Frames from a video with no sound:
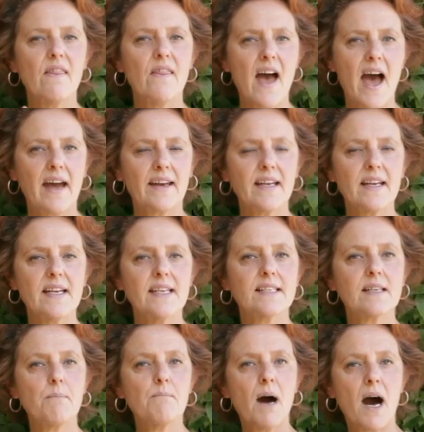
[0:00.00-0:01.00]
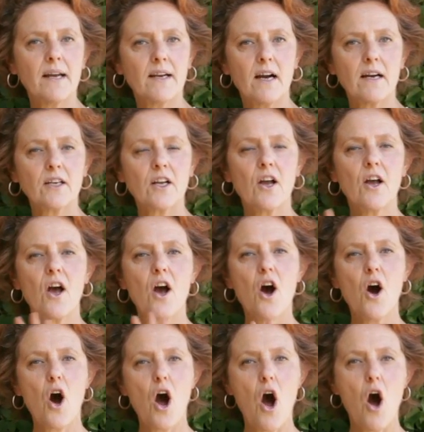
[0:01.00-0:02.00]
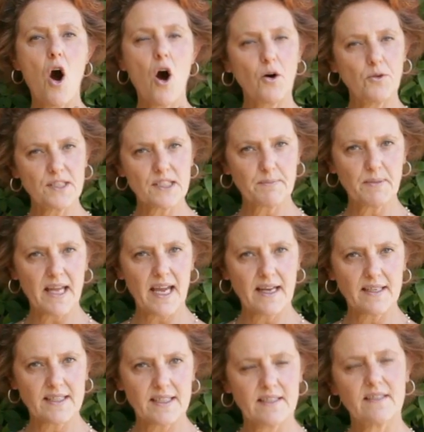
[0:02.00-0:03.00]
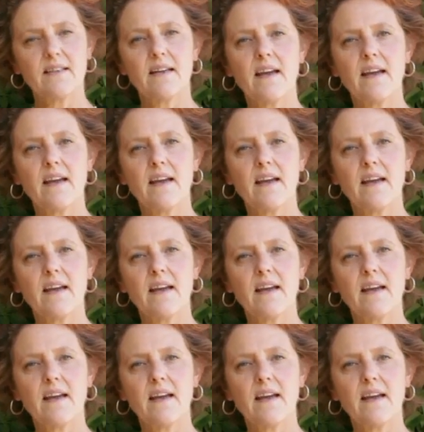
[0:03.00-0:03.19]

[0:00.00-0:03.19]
that is a monarch host plant.